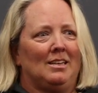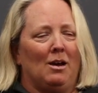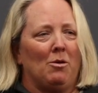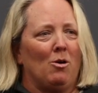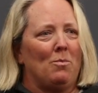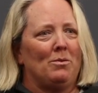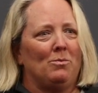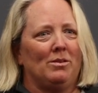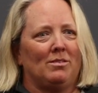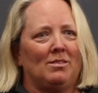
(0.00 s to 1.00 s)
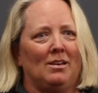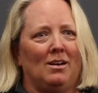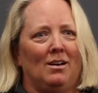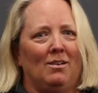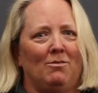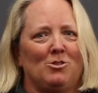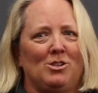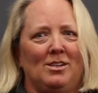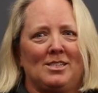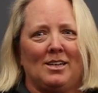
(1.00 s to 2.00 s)
Yeah, we opened with
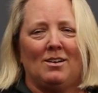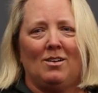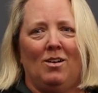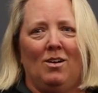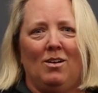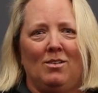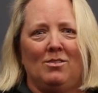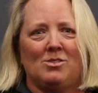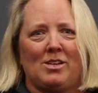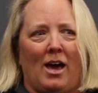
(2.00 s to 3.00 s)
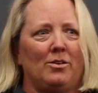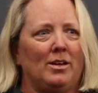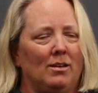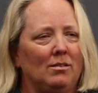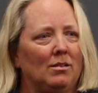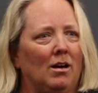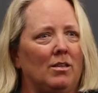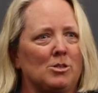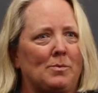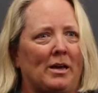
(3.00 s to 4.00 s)
Virginia Tech on Saturday.
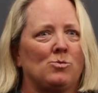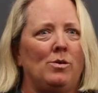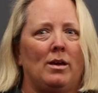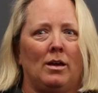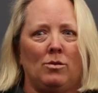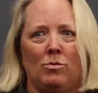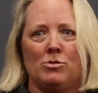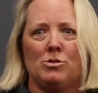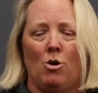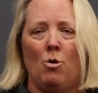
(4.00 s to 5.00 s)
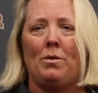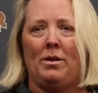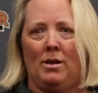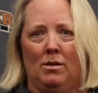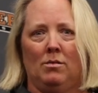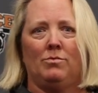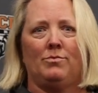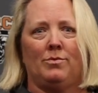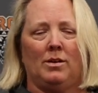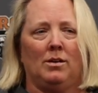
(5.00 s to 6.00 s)
This past weekend was the opening
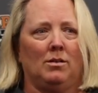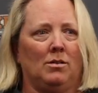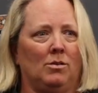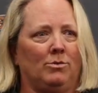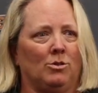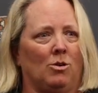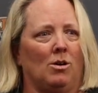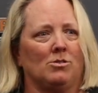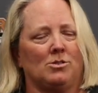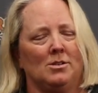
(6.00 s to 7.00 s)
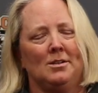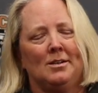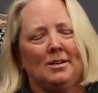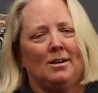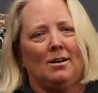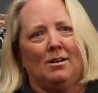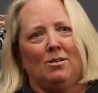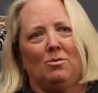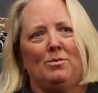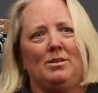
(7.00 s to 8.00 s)
of Lacrosse.
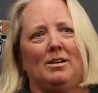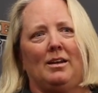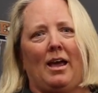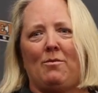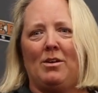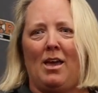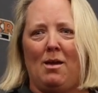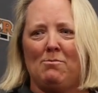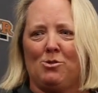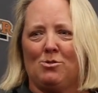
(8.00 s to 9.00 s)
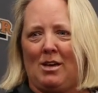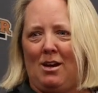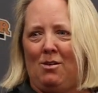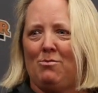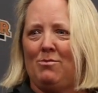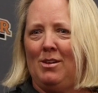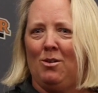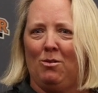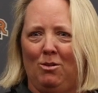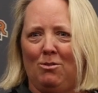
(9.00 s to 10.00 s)
We didn't have a game, so it's kind of
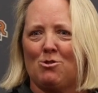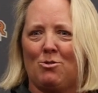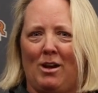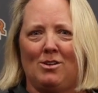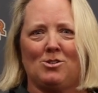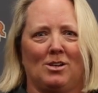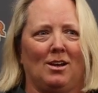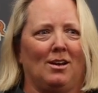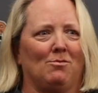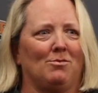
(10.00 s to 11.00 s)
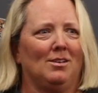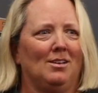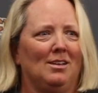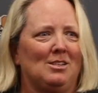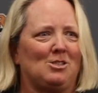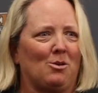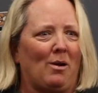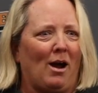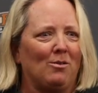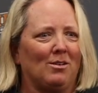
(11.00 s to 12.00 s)
a little strange to kind of sit
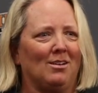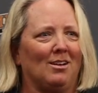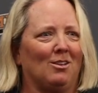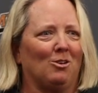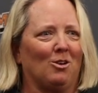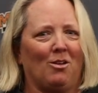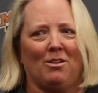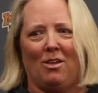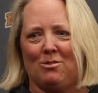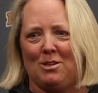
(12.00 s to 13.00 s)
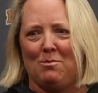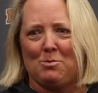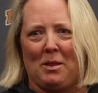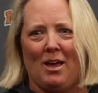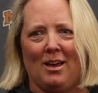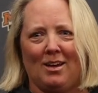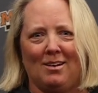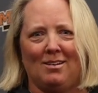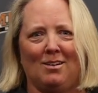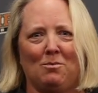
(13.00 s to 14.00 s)
around and look at all the other teams playing,
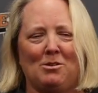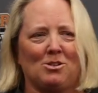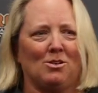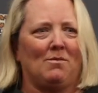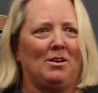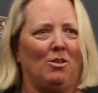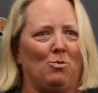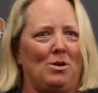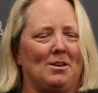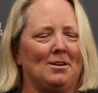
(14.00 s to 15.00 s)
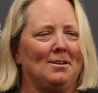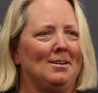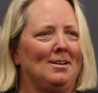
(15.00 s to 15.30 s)
and we still have another week